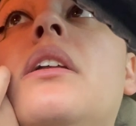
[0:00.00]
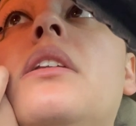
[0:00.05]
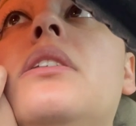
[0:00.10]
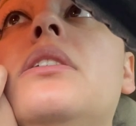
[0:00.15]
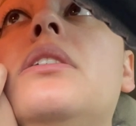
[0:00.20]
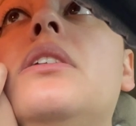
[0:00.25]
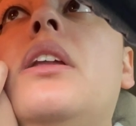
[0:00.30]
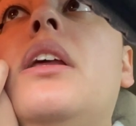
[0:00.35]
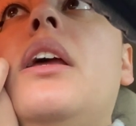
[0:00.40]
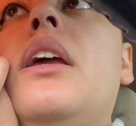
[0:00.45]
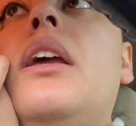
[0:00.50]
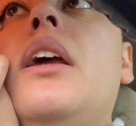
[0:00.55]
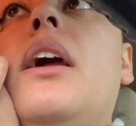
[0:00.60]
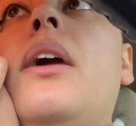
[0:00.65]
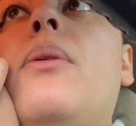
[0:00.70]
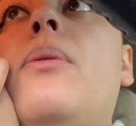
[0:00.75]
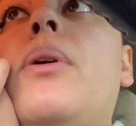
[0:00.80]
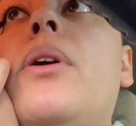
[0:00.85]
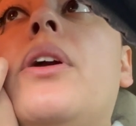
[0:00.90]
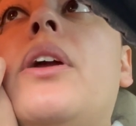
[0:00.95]
Today I
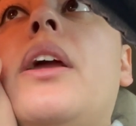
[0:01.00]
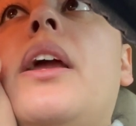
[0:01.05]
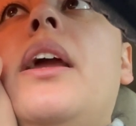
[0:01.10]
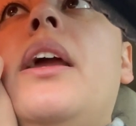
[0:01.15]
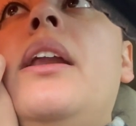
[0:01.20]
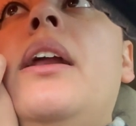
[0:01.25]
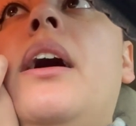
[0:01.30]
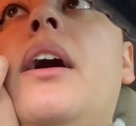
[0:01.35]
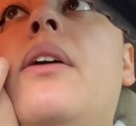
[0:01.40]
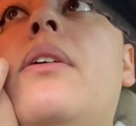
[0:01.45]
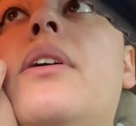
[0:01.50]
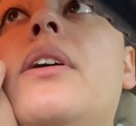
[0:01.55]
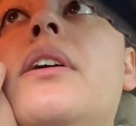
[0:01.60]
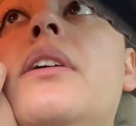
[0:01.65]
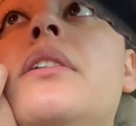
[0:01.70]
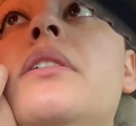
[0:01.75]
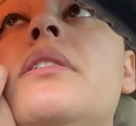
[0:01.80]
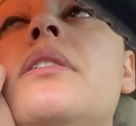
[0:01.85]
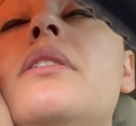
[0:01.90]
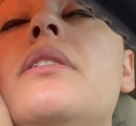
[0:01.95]
work 8
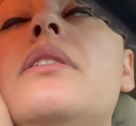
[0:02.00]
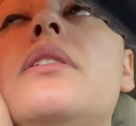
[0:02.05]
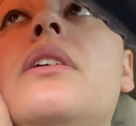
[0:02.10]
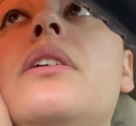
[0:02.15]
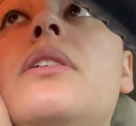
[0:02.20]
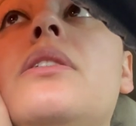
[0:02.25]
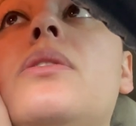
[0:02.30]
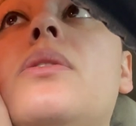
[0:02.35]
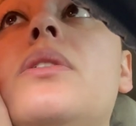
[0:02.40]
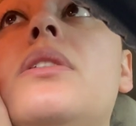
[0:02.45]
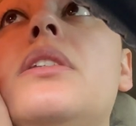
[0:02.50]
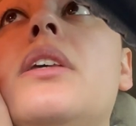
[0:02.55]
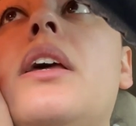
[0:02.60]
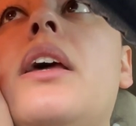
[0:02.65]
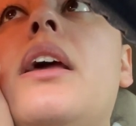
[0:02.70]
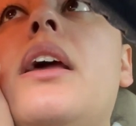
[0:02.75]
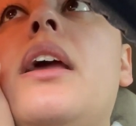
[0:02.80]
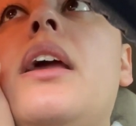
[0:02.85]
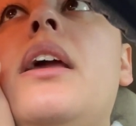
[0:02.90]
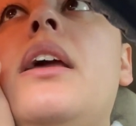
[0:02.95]
hours, so it's an
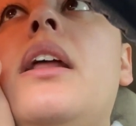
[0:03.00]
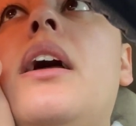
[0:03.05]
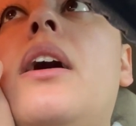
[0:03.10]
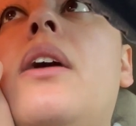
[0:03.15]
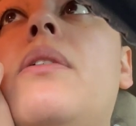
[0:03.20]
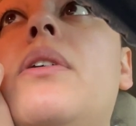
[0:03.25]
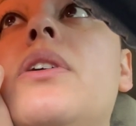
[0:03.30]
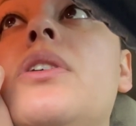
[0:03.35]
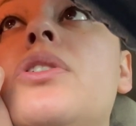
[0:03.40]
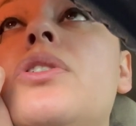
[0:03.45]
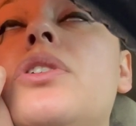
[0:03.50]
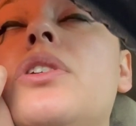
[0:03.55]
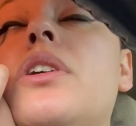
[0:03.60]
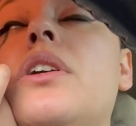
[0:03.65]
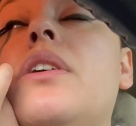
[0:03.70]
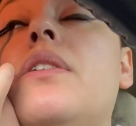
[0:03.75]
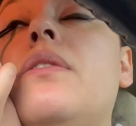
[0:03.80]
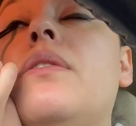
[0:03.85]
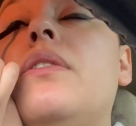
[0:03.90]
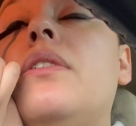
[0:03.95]
8-hour
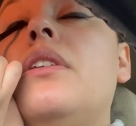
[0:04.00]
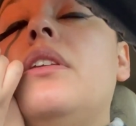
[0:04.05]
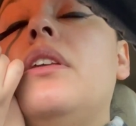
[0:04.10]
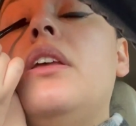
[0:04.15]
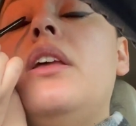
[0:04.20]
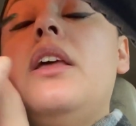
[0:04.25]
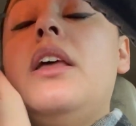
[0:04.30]
shift.